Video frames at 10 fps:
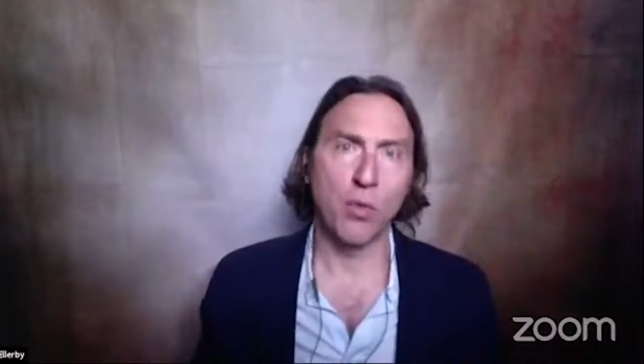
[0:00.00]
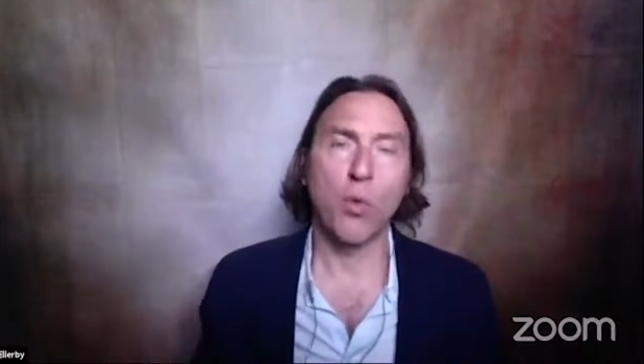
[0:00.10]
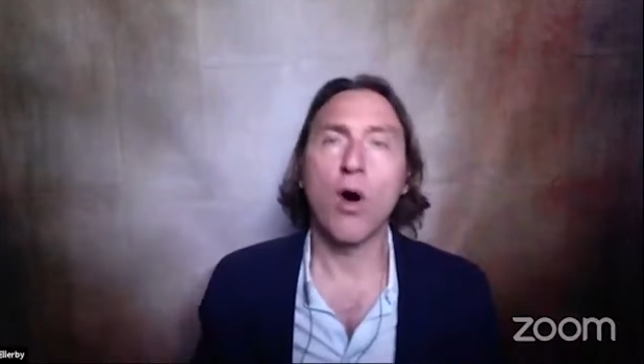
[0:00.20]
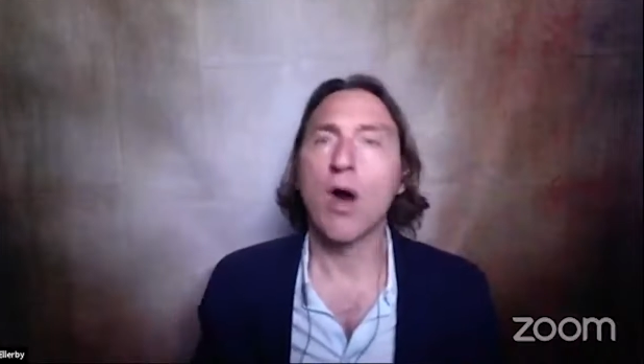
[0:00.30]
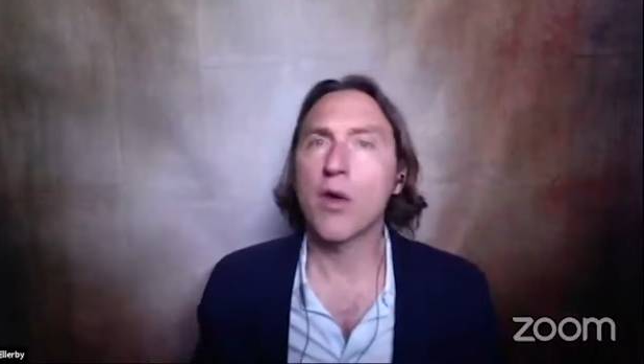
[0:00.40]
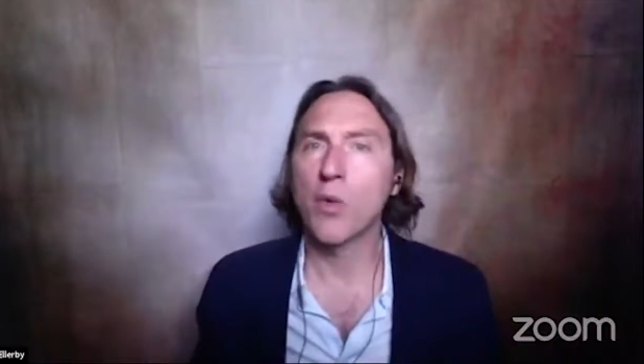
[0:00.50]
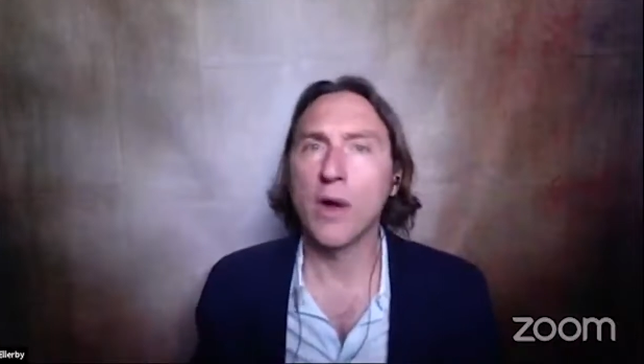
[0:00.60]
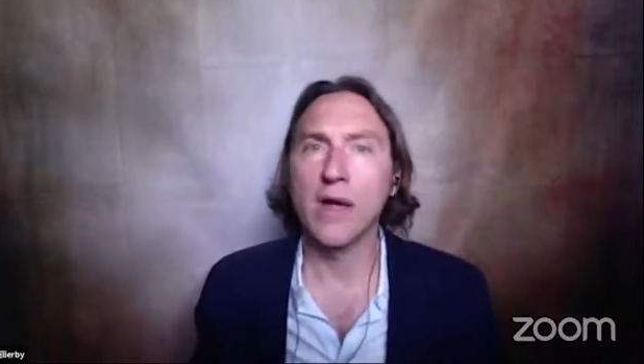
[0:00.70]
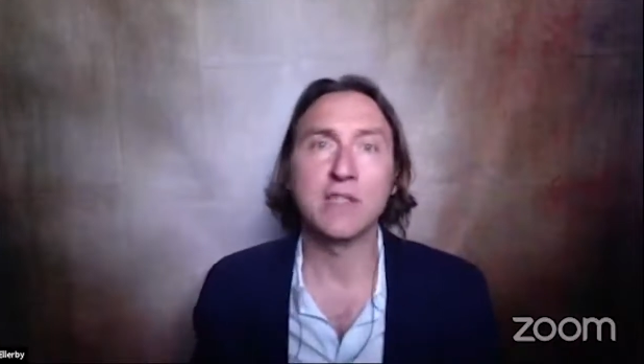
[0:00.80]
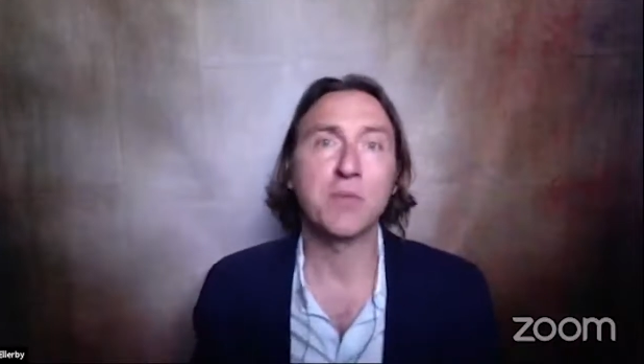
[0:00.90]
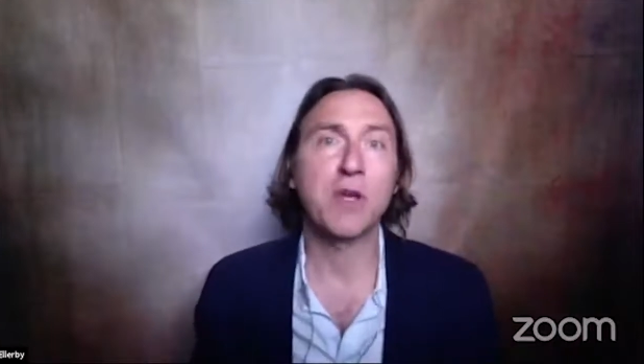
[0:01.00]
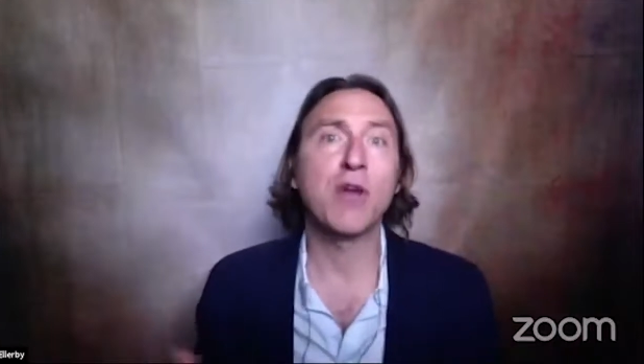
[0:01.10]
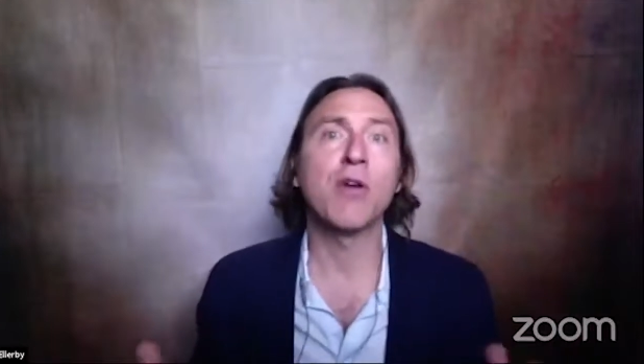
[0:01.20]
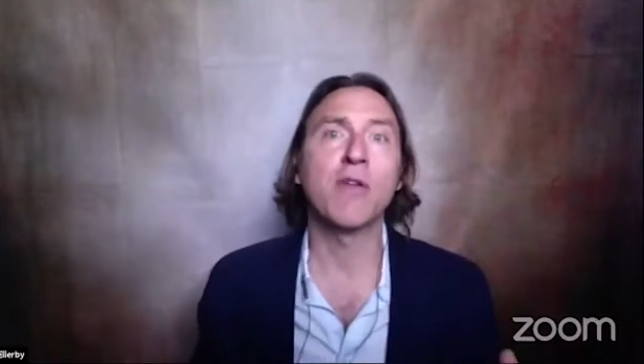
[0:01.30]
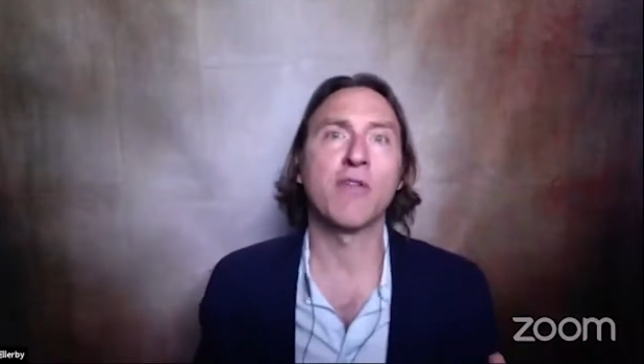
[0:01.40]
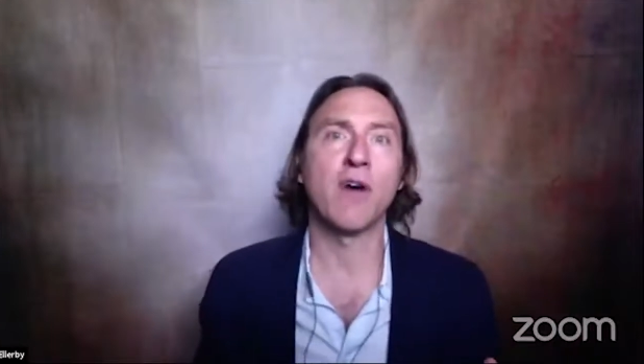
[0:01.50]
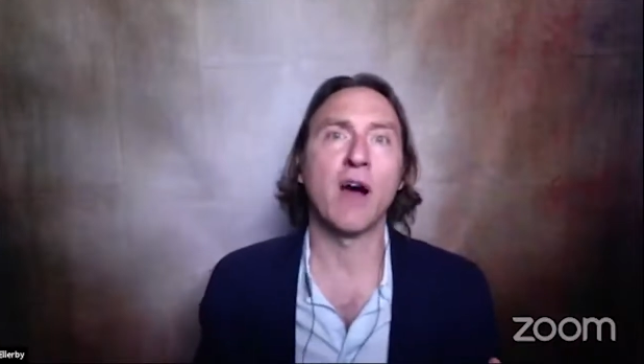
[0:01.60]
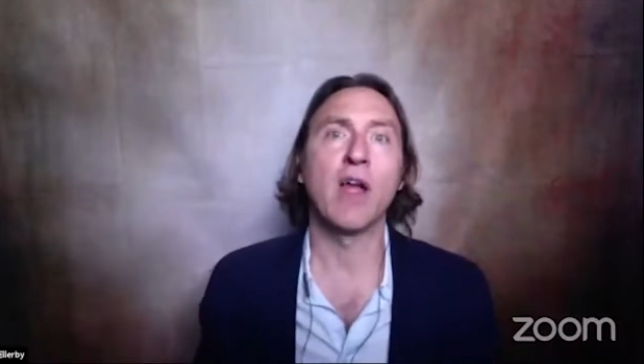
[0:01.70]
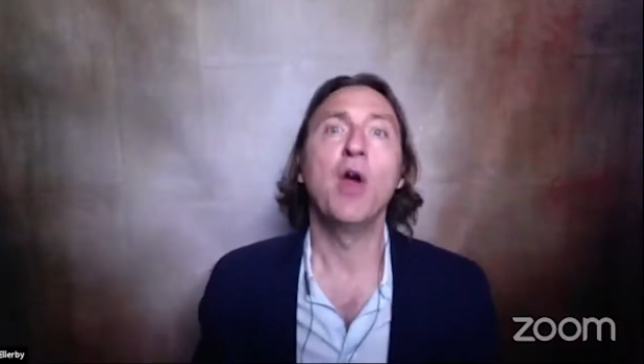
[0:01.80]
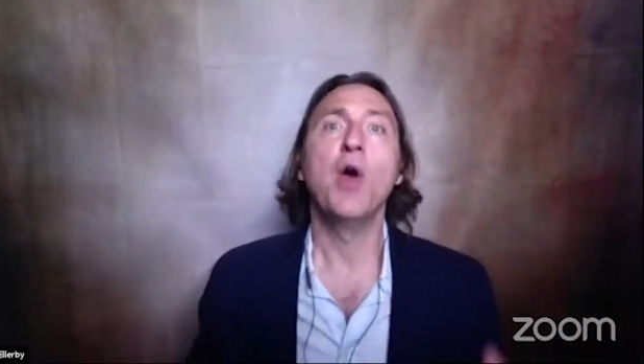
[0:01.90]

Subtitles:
Waterways purify.